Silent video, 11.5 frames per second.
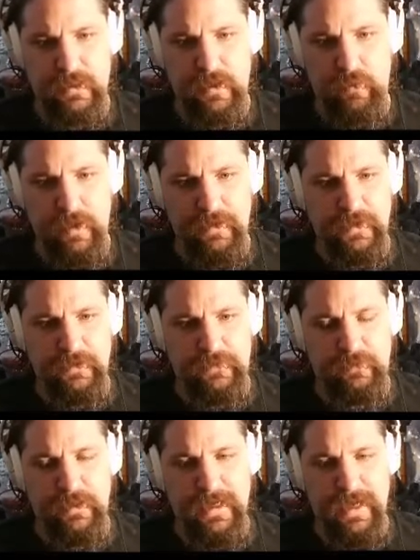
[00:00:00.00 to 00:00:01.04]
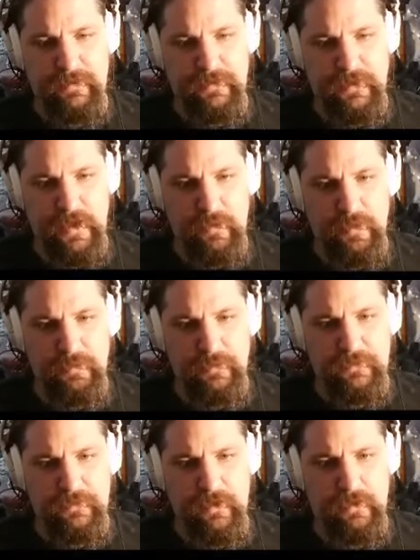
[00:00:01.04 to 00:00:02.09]
Now one of these we can obviously open, but
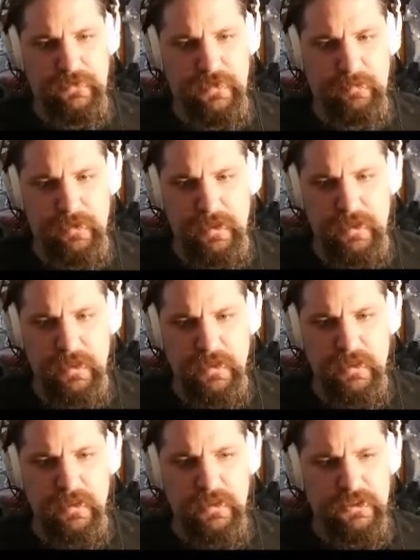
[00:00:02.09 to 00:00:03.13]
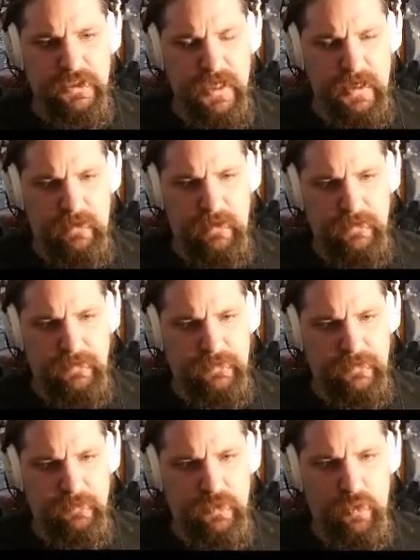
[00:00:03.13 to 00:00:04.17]
first I'm going to check around
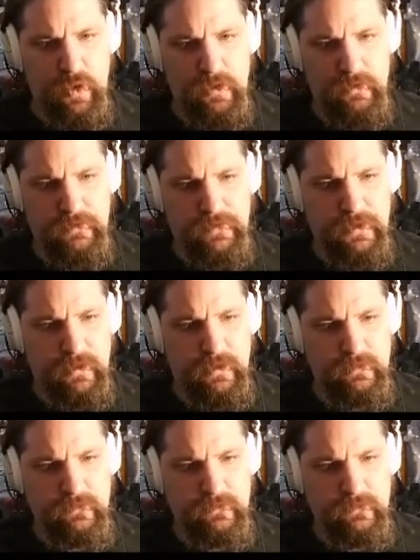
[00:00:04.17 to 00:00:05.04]
some corners here.